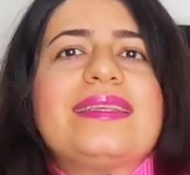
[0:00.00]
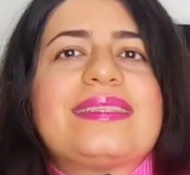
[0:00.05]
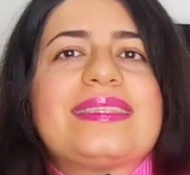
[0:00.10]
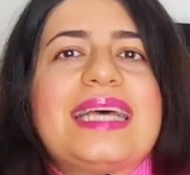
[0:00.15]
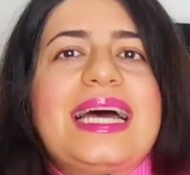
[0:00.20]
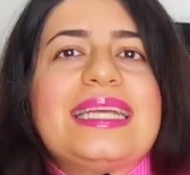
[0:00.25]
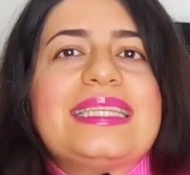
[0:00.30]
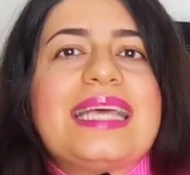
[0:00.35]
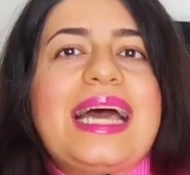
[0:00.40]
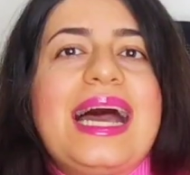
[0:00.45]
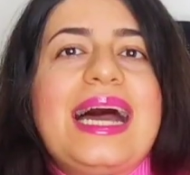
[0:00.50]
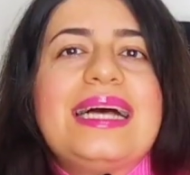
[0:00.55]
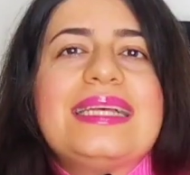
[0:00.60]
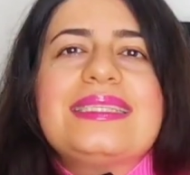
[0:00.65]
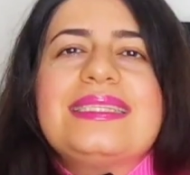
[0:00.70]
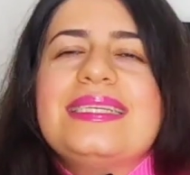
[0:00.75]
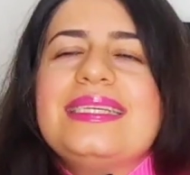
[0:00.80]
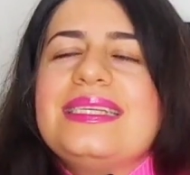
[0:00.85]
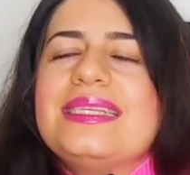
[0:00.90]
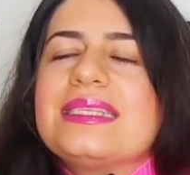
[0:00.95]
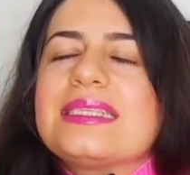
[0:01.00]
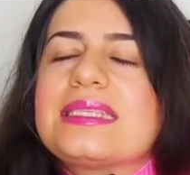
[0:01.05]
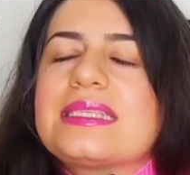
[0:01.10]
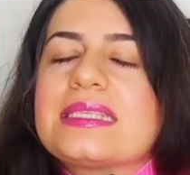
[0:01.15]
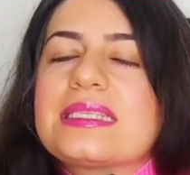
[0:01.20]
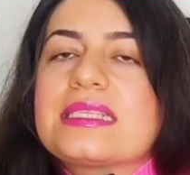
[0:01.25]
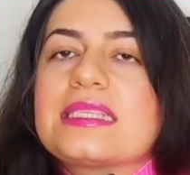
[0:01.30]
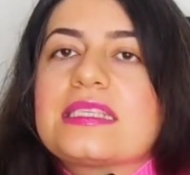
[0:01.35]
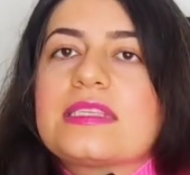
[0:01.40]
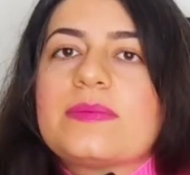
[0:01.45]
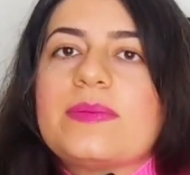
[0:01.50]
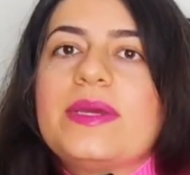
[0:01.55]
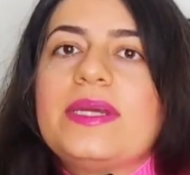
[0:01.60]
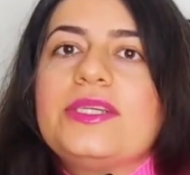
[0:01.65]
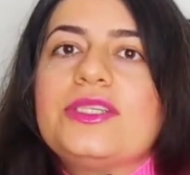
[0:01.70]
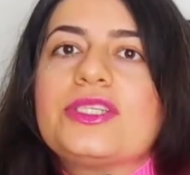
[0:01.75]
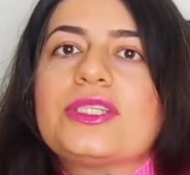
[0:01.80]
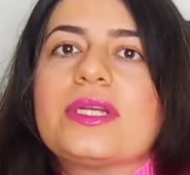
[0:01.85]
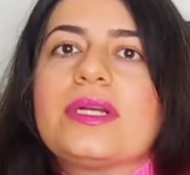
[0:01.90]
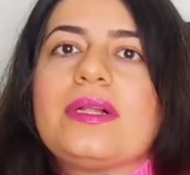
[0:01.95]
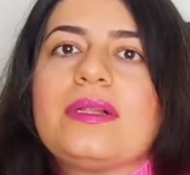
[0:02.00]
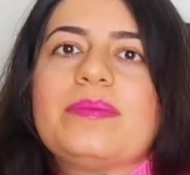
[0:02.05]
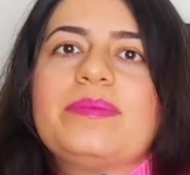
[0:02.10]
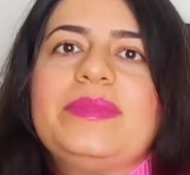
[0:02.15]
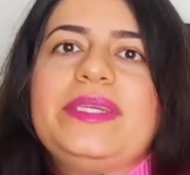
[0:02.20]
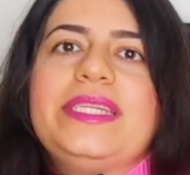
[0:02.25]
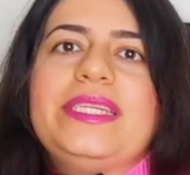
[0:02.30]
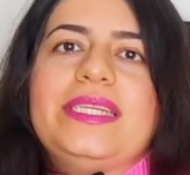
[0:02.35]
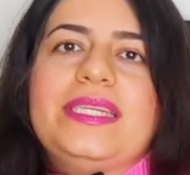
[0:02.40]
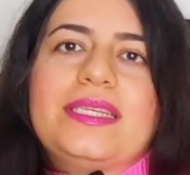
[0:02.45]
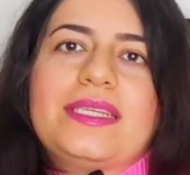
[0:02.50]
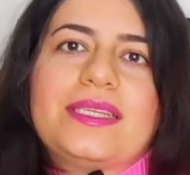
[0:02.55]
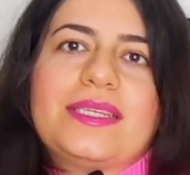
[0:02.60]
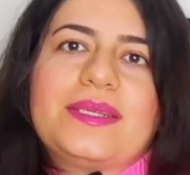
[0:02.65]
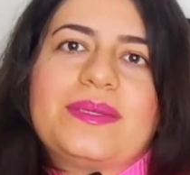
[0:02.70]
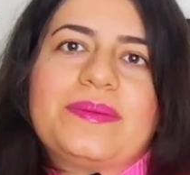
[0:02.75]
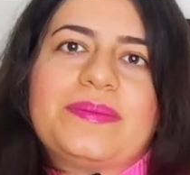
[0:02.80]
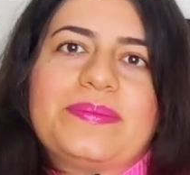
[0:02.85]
that has a special meaning.